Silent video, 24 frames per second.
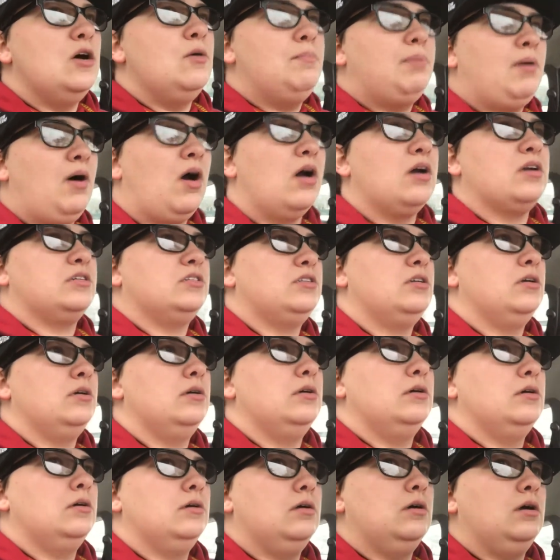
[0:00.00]
parked
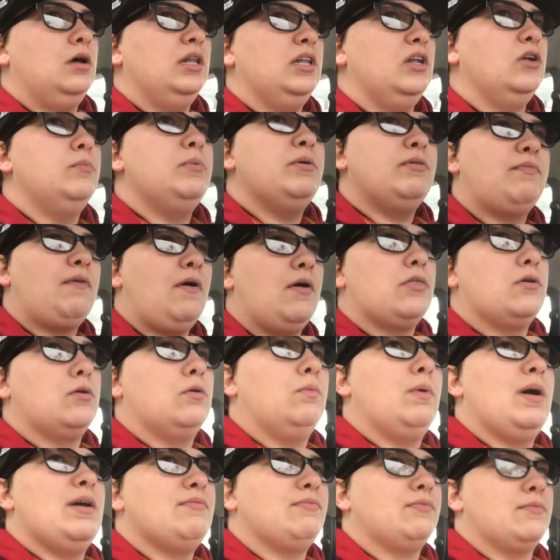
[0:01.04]
a little bit farther
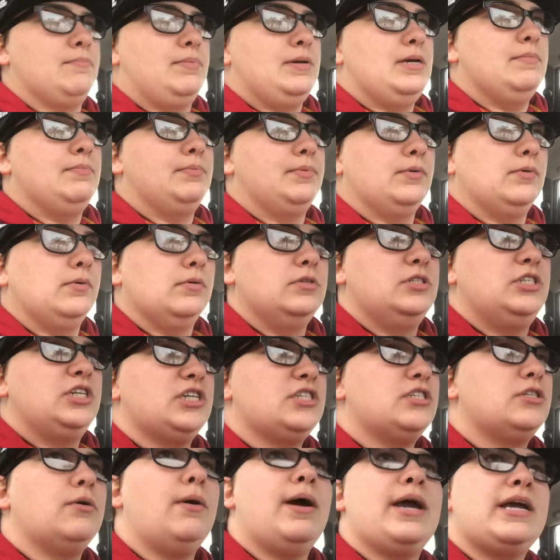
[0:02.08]
away from people,
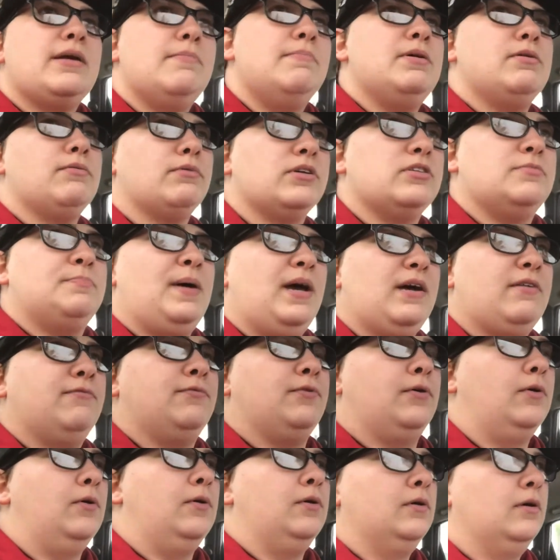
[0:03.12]
just so I could be
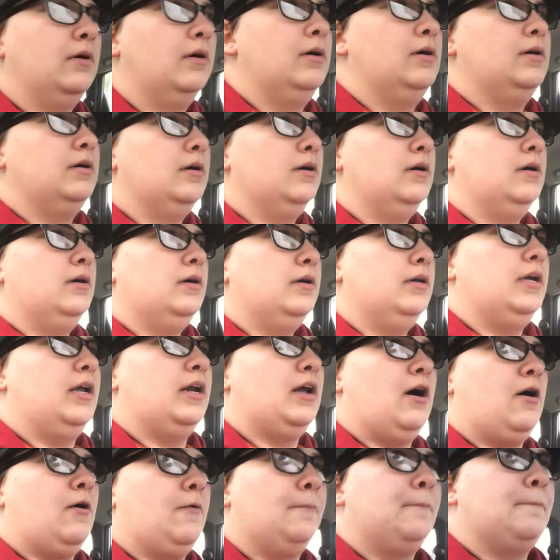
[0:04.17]
respectful, you know.
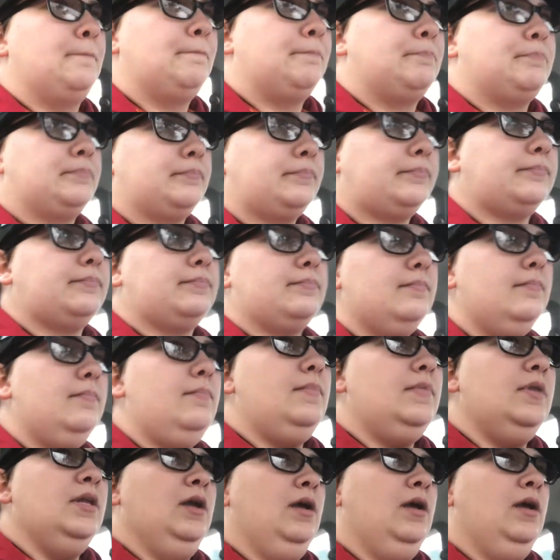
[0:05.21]
I wouldn't park next to a car.